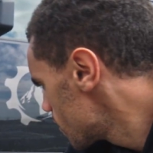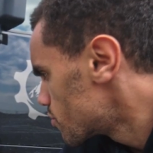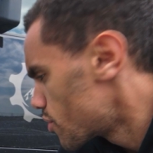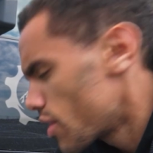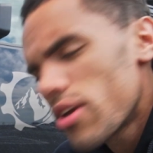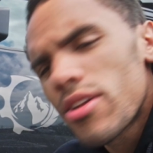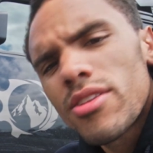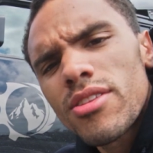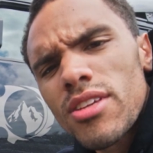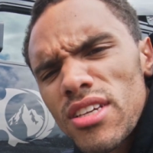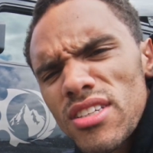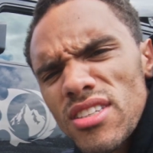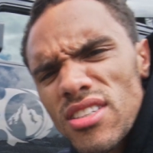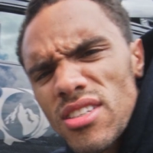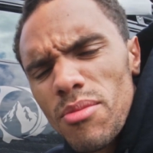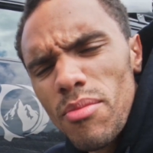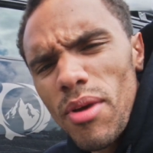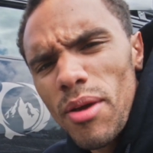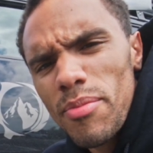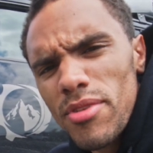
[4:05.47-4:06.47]
Brandon thinks
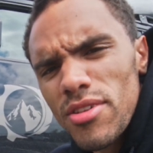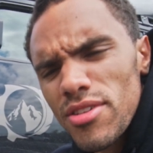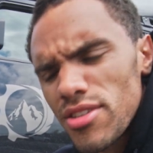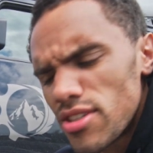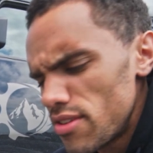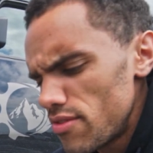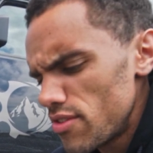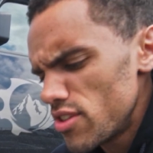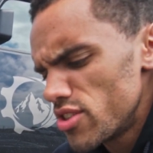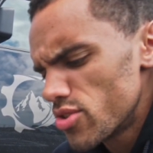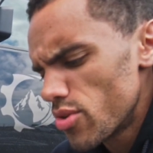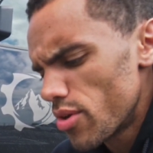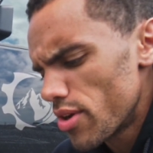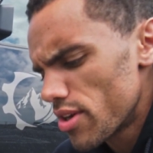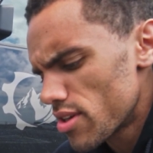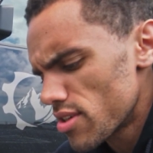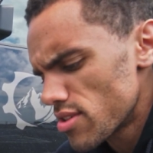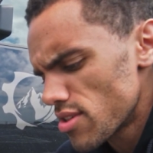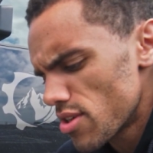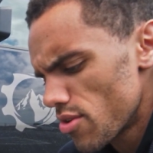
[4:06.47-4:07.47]
it might be the CV
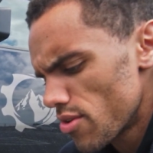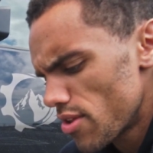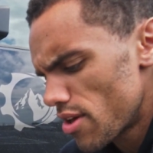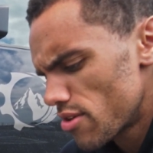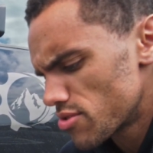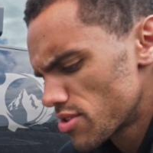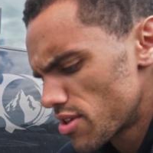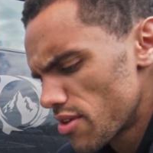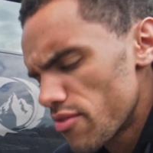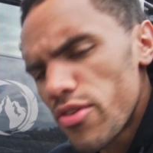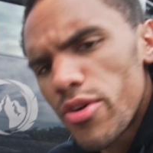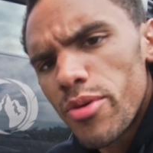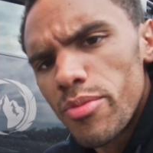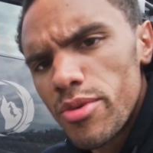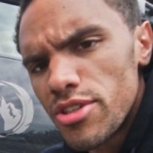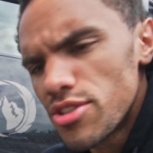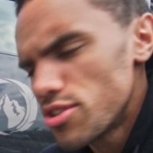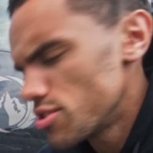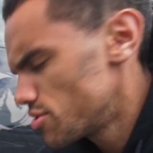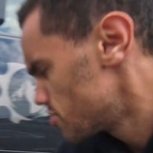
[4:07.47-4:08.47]
joint, because I know that was giving him
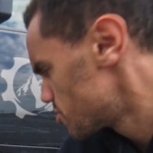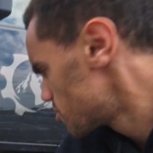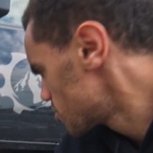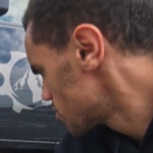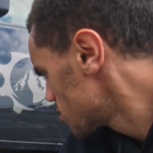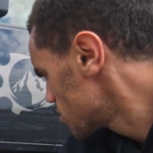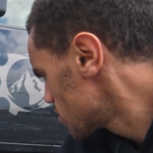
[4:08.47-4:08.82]
issues,